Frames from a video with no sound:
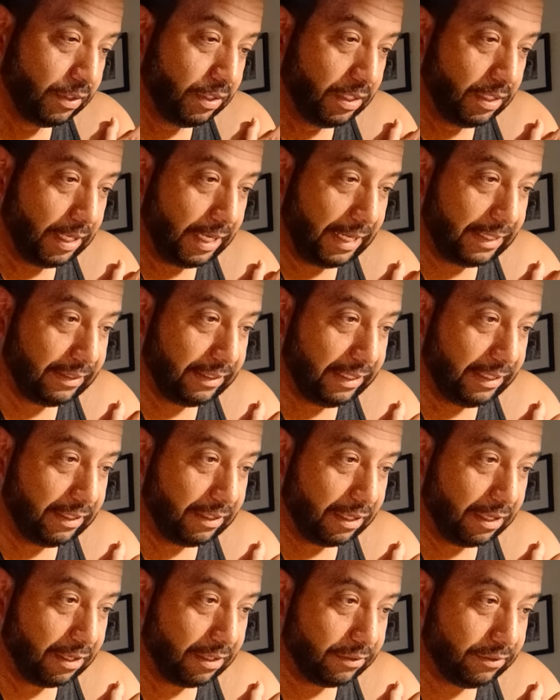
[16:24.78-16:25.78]
I think
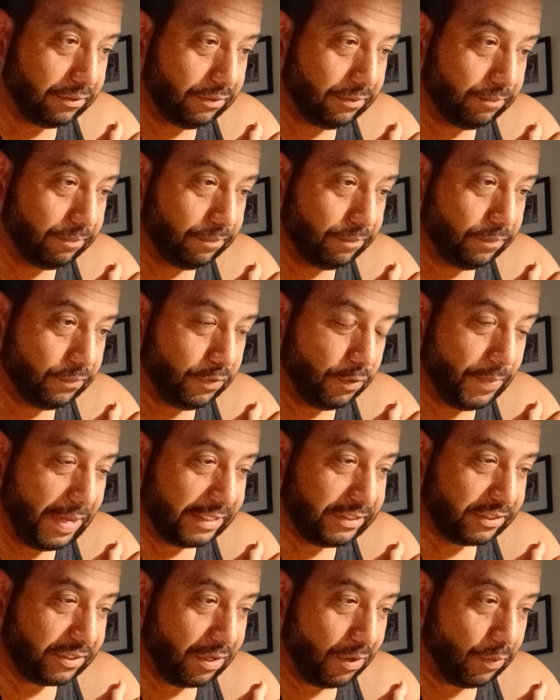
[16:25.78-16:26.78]
New
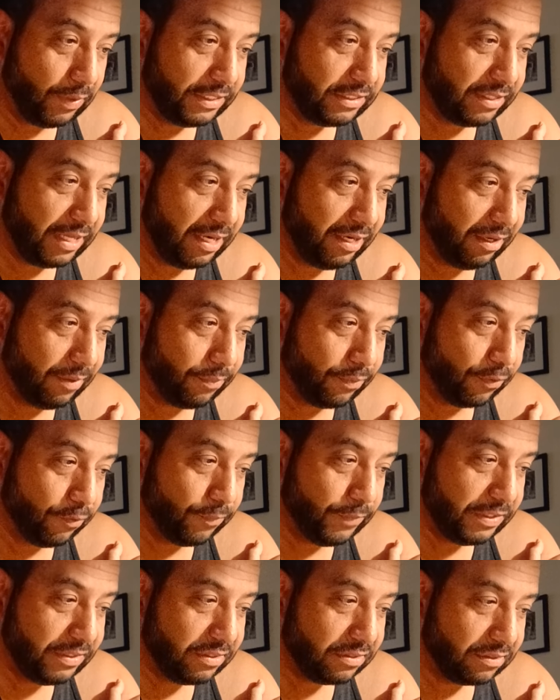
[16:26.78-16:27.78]
Mexico is getting
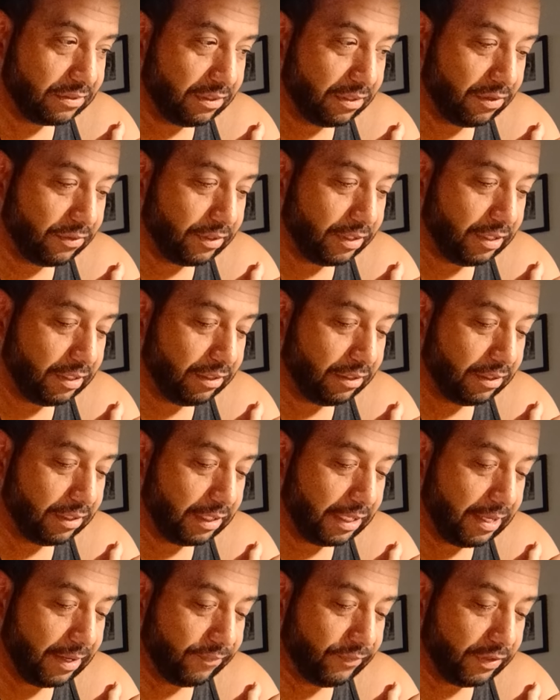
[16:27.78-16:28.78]
improvements. They're going
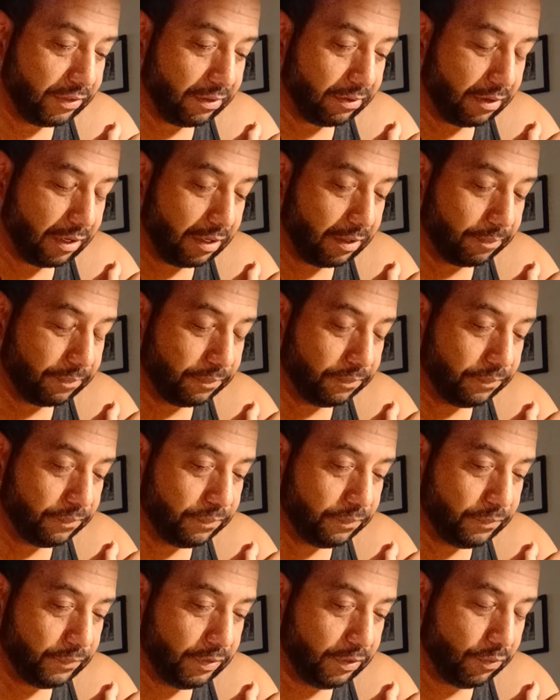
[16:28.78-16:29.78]
to have their
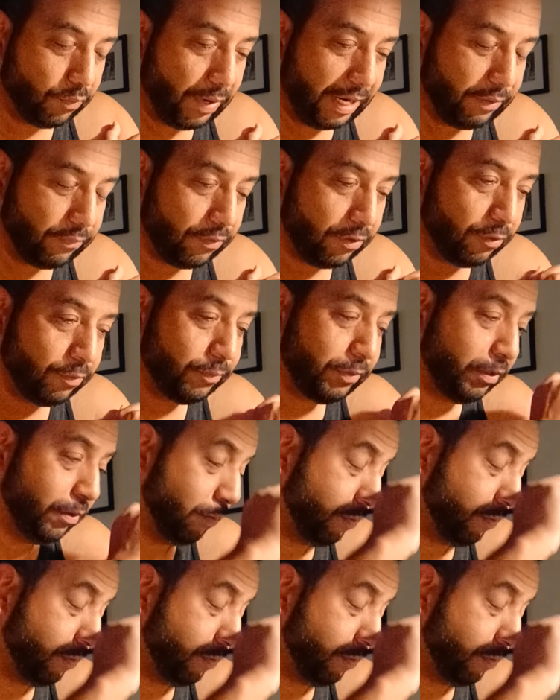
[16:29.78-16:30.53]
new weight room, new